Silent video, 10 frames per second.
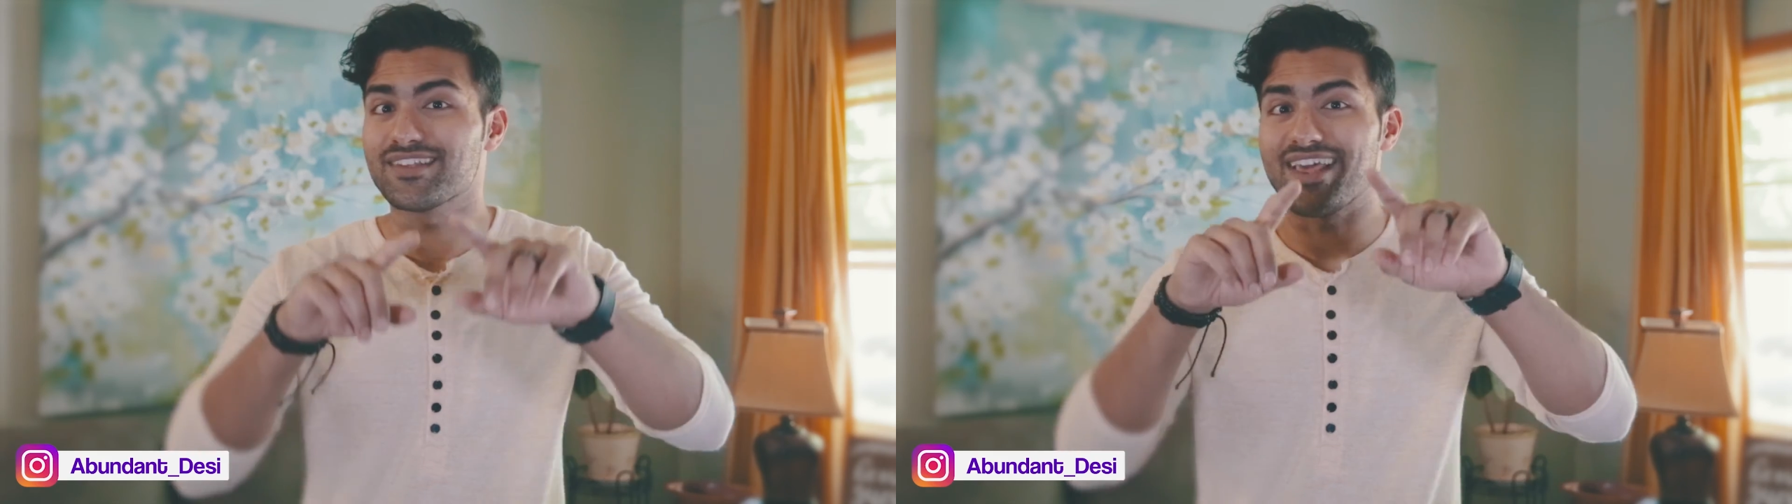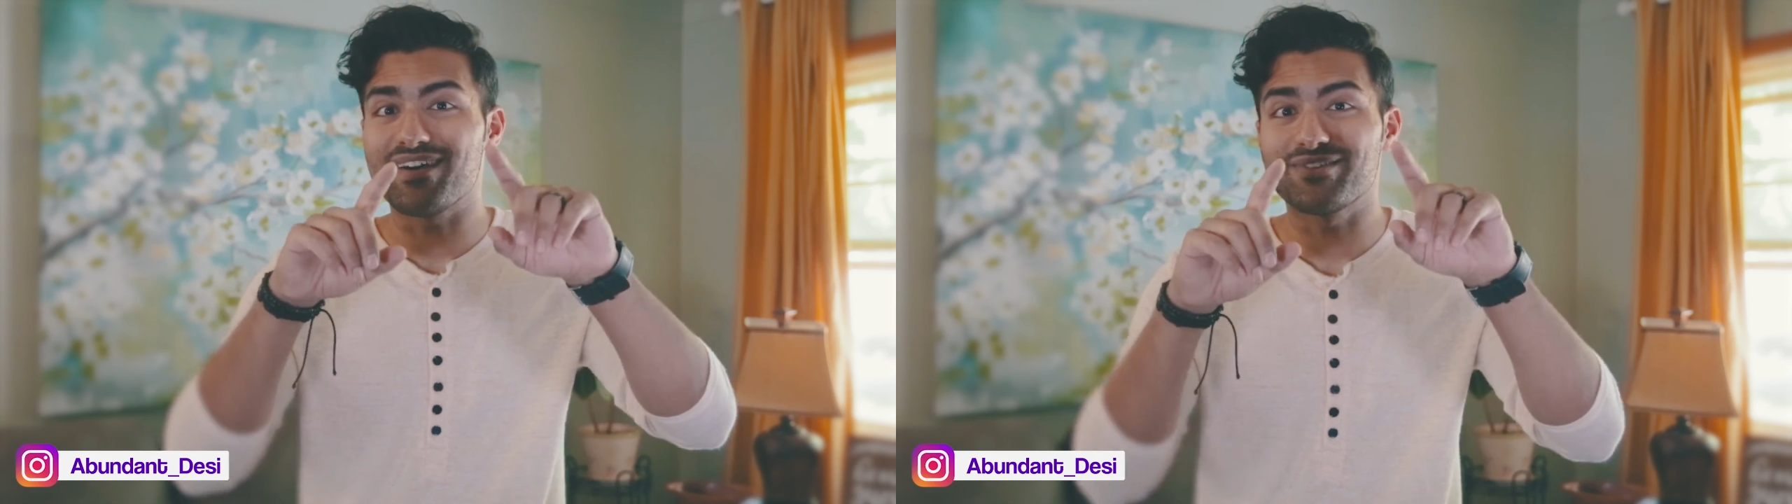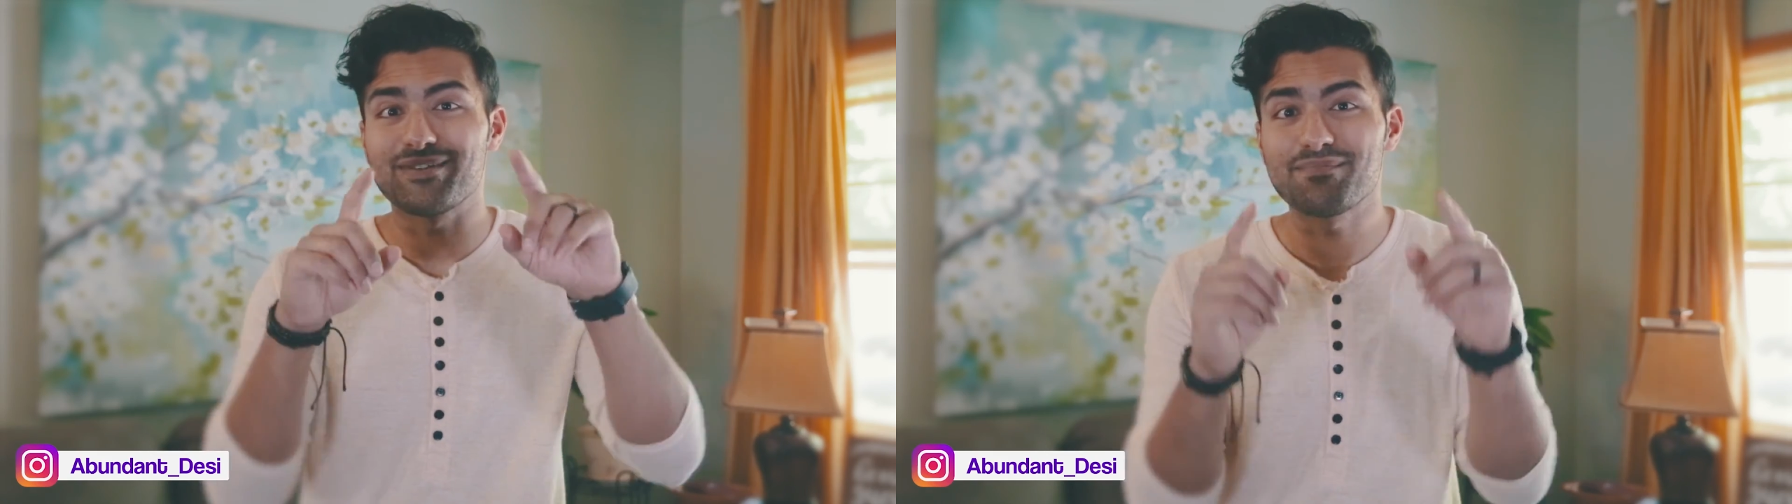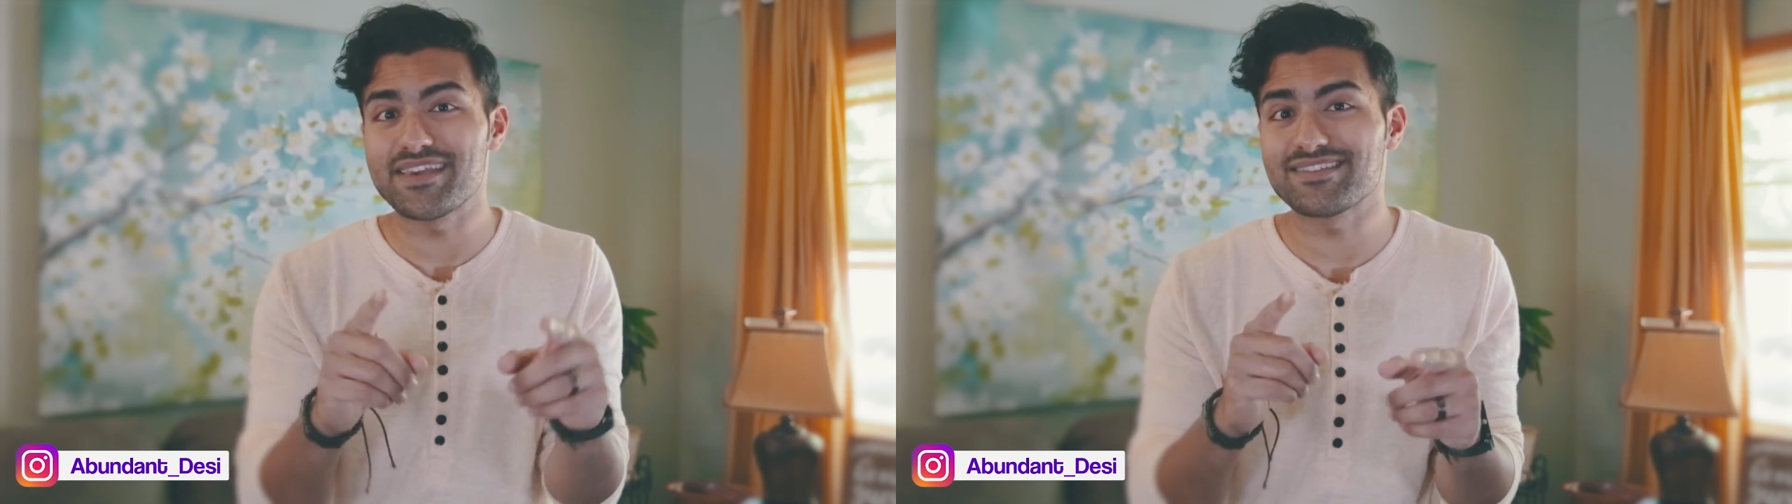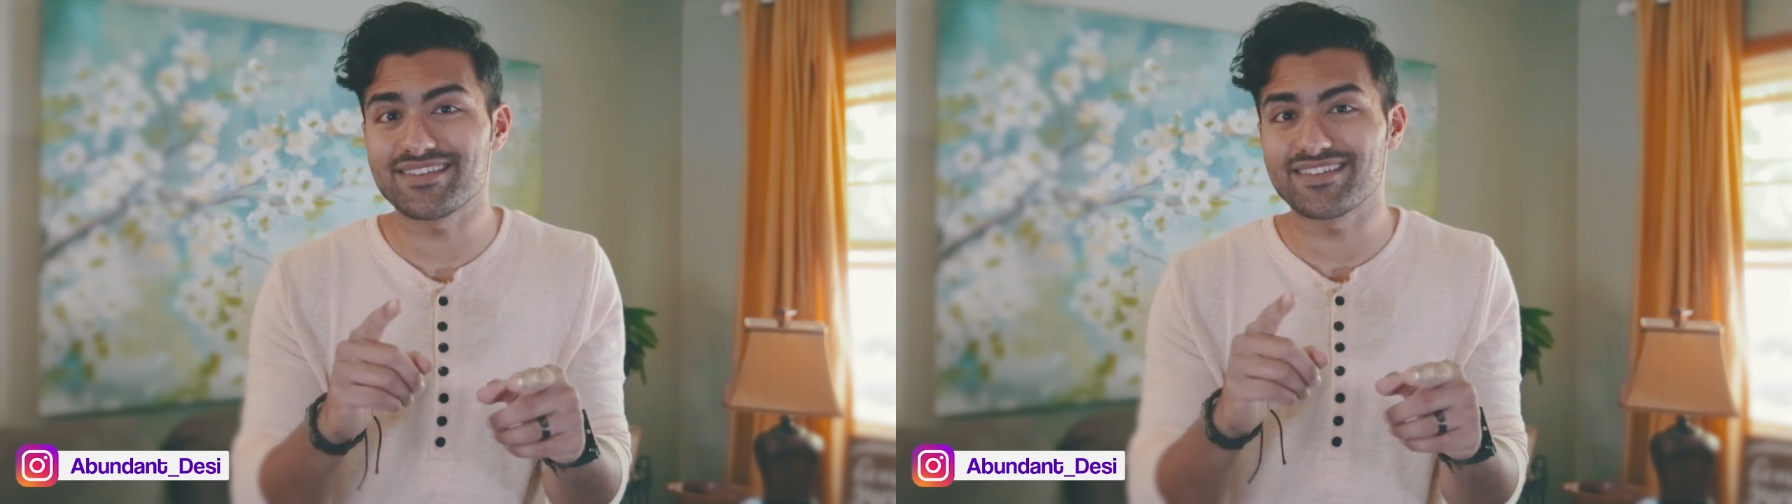and have an
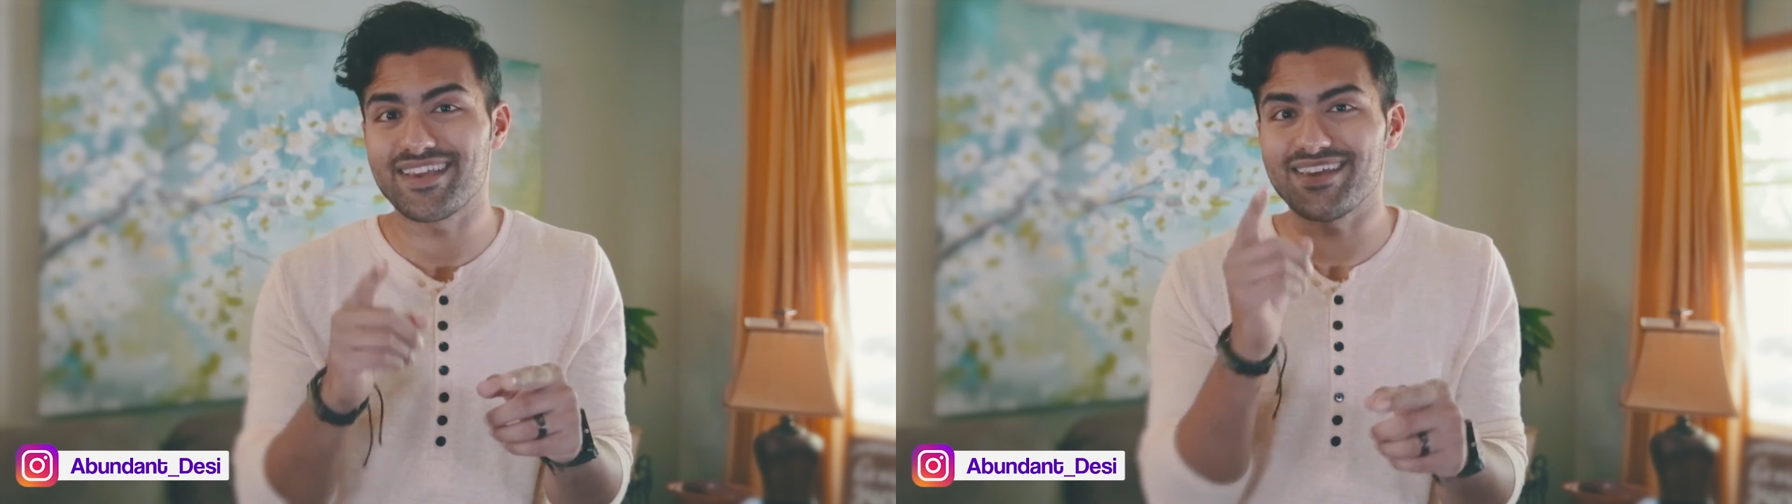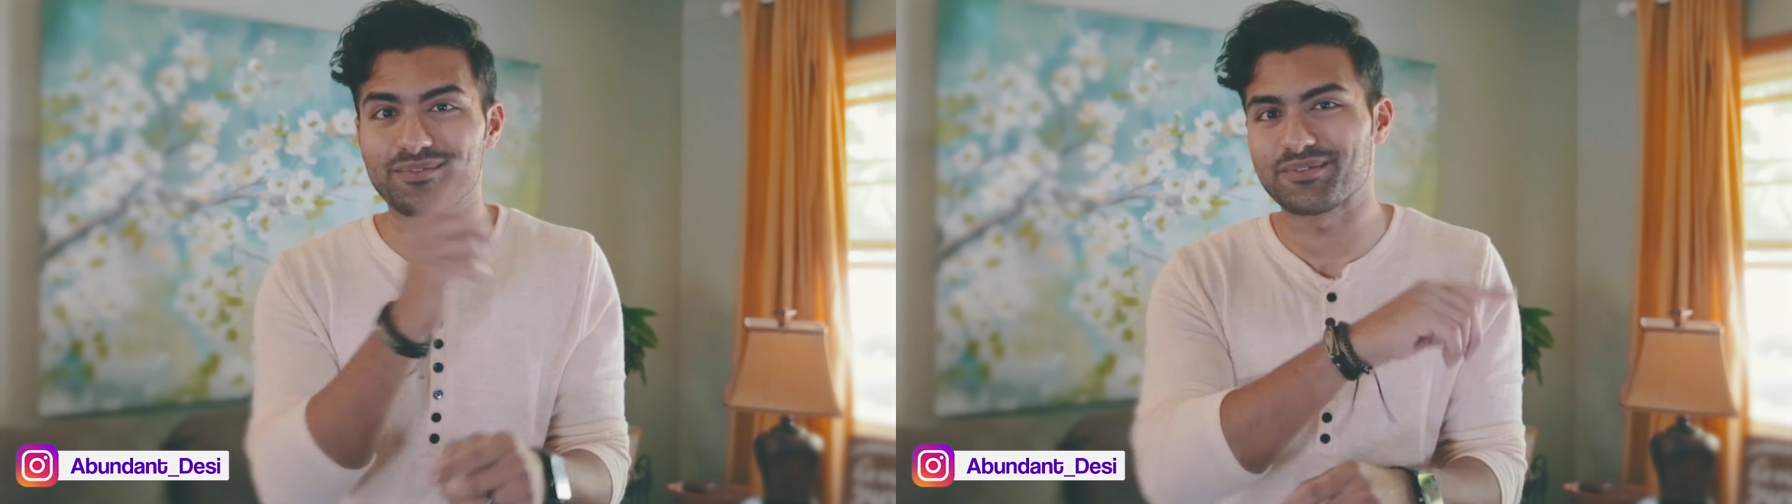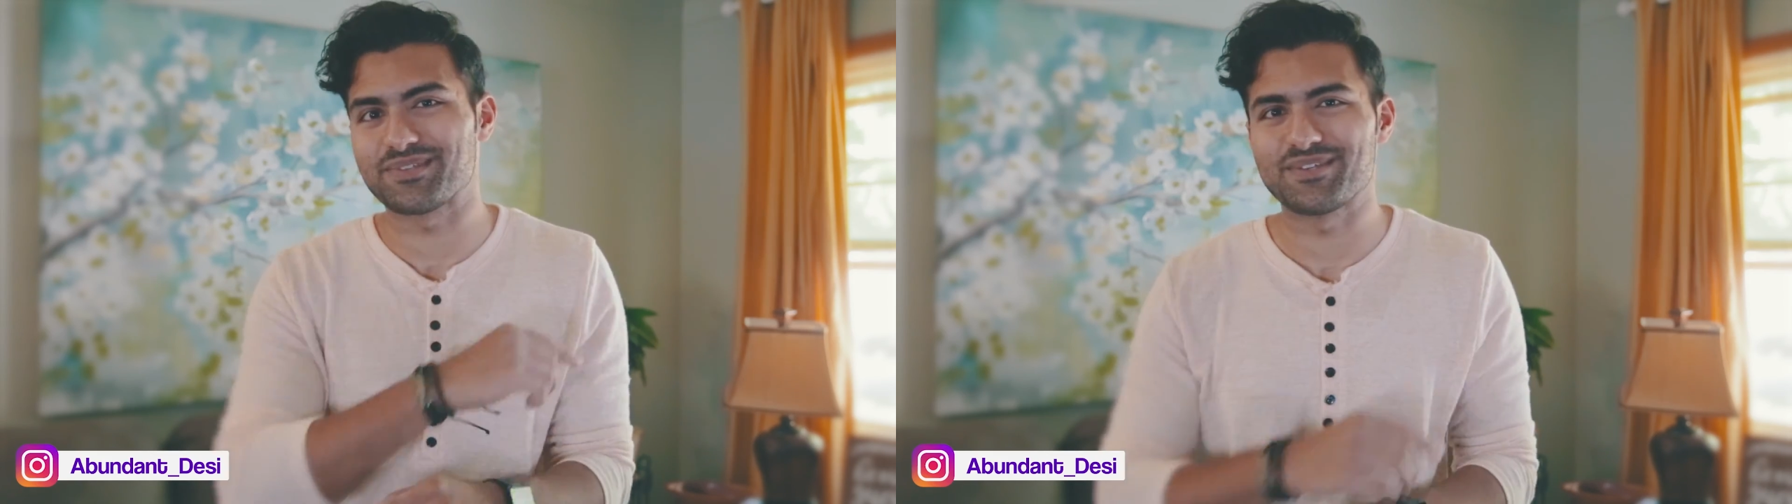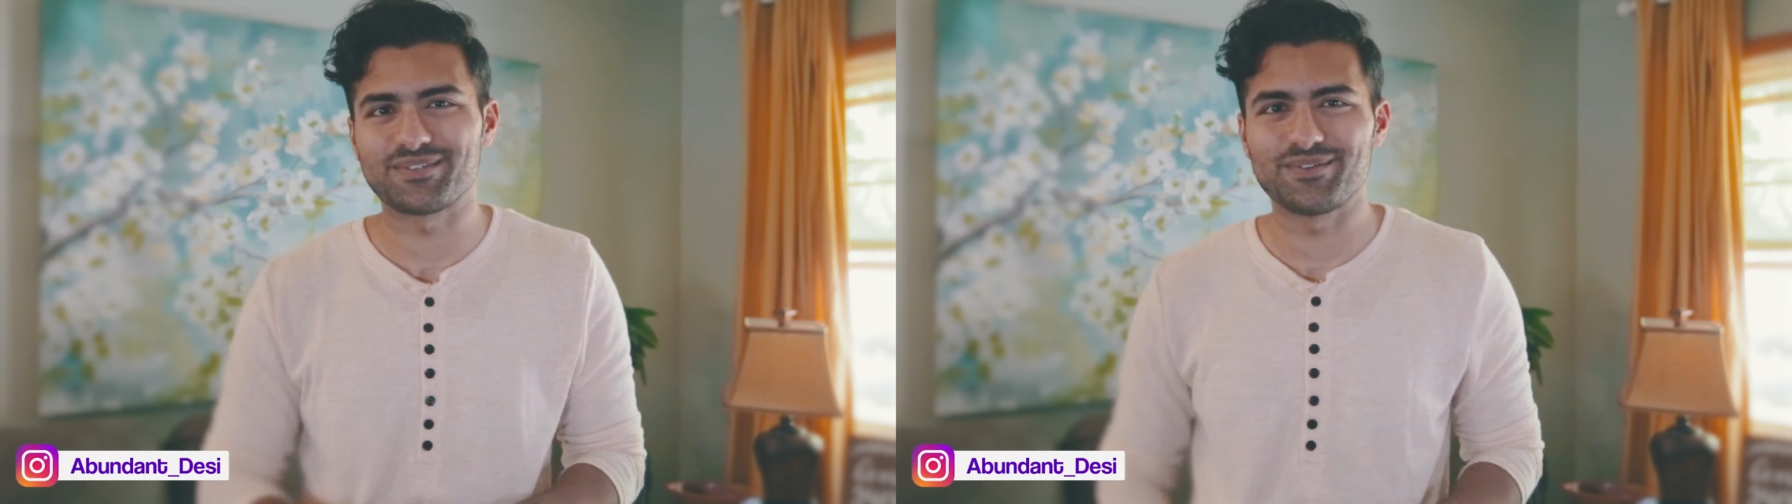amazing day, and we'll see you